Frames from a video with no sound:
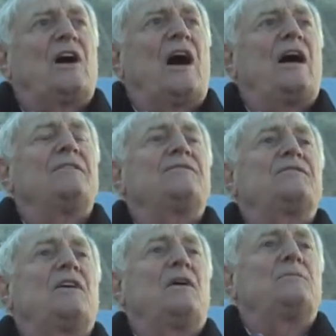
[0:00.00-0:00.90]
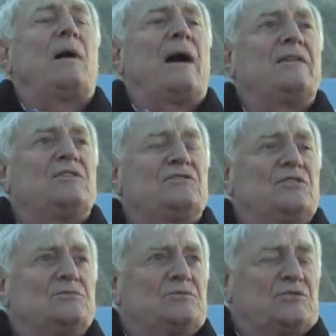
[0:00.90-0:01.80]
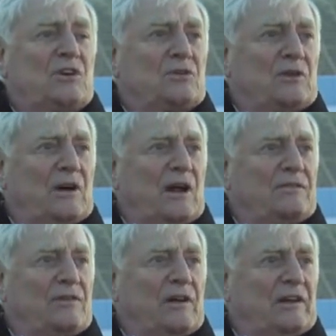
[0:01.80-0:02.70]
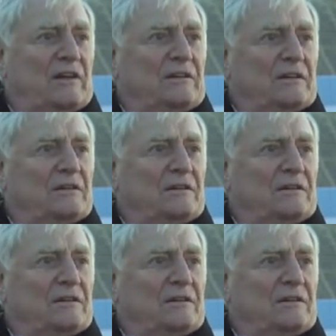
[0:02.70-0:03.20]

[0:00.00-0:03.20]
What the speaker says: I've come by this tombstone and I've read it.